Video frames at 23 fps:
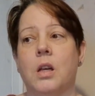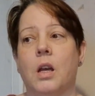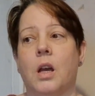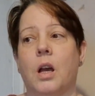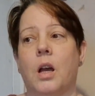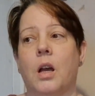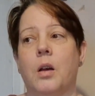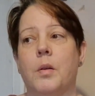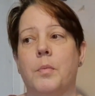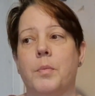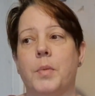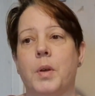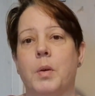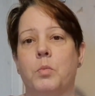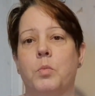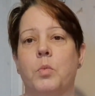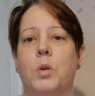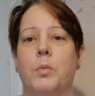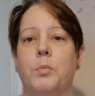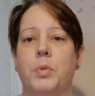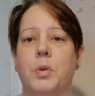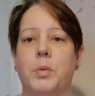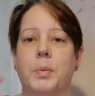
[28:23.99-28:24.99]
And what
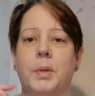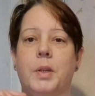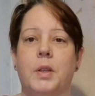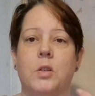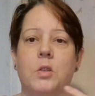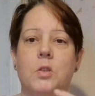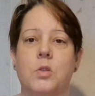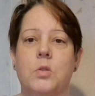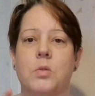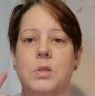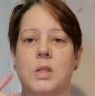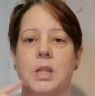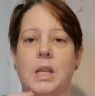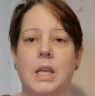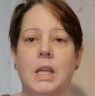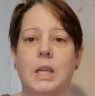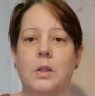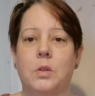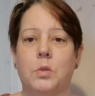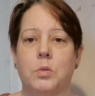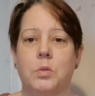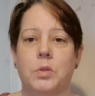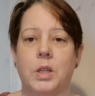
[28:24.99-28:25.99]
I'm probably going to do is
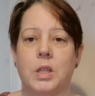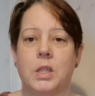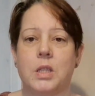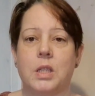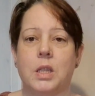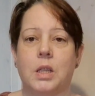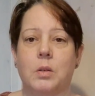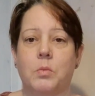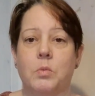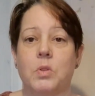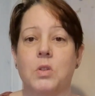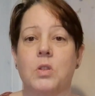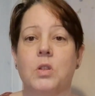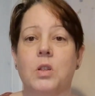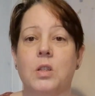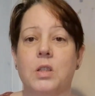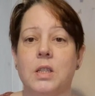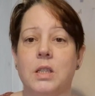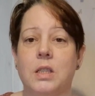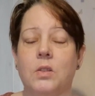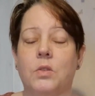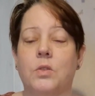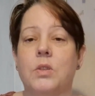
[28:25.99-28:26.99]
helical knitting, which I
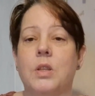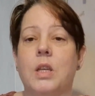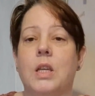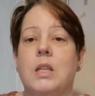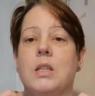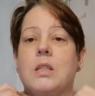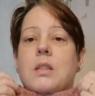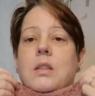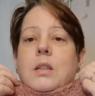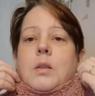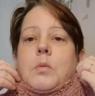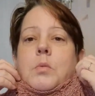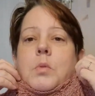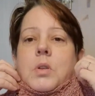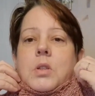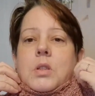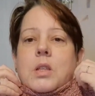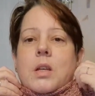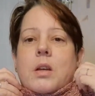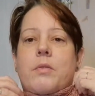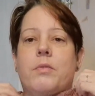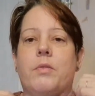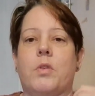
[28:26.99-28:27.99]
did on this, and that worked
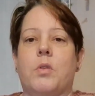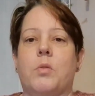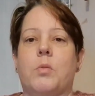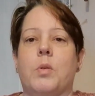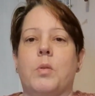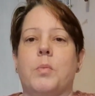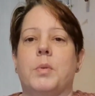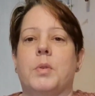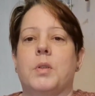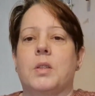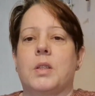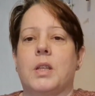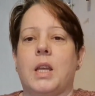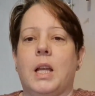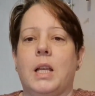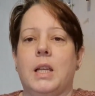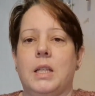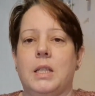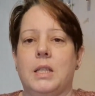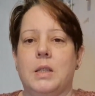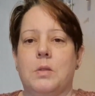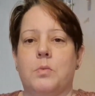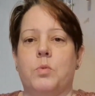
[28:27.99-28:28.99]
out very well, because Kelly
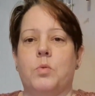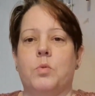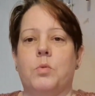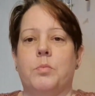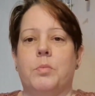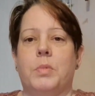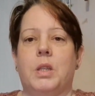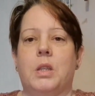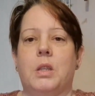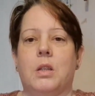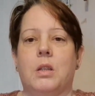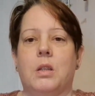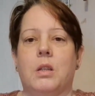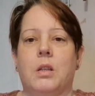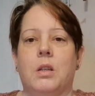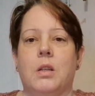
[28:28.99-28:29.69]
did warn me that